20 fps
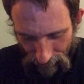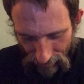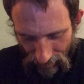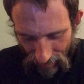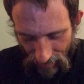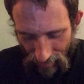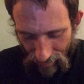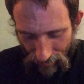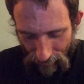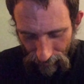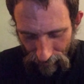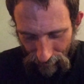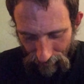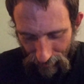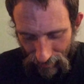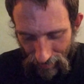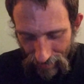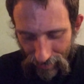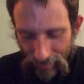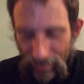yeah,
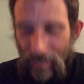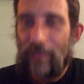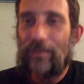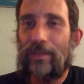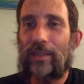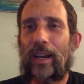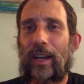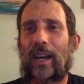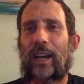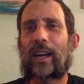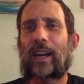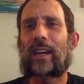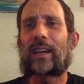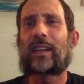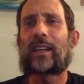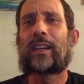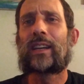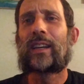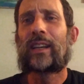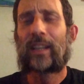that's enough
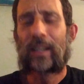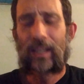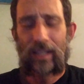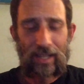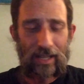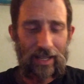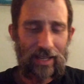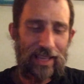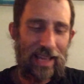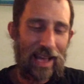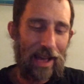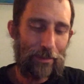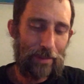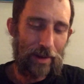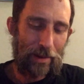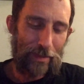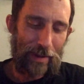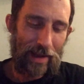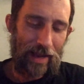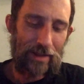
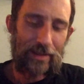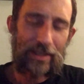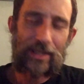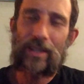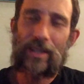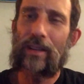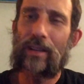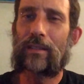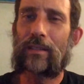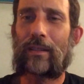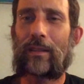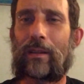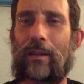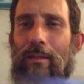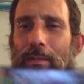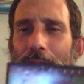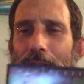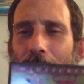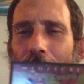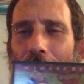yapping about a
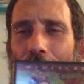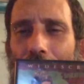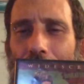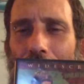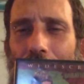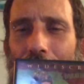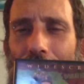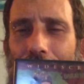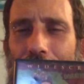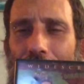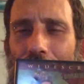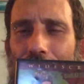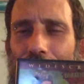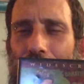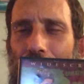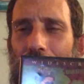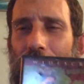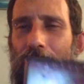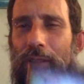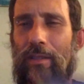lovely, lovely Haute,
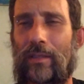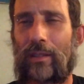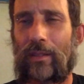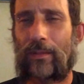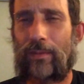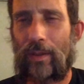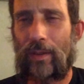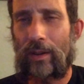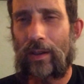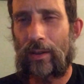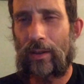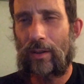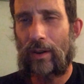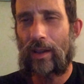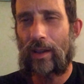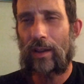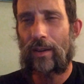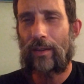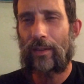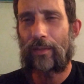a fucking
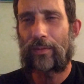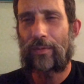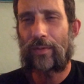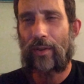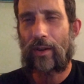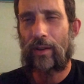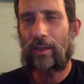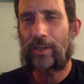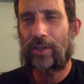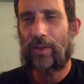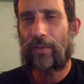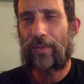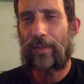great French